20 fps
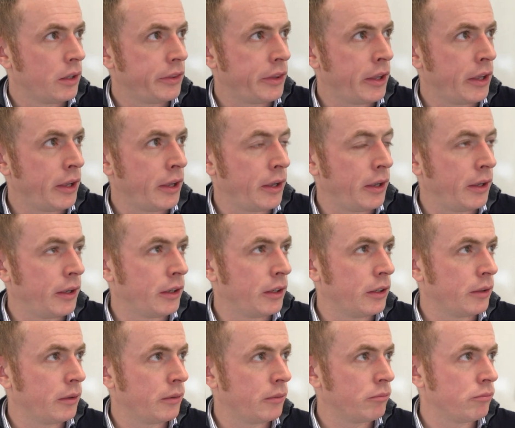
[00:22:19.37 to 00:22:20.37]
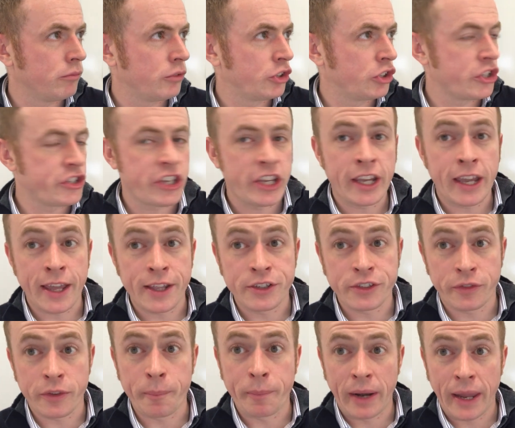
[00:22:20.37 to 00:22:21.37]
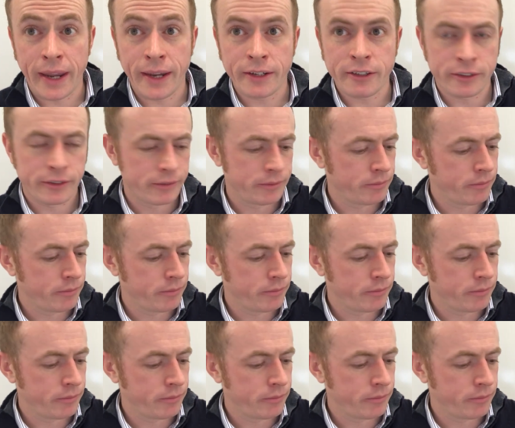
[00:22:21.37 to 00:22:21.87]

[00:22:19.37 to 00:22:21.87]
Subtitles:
the cutting edge of the blade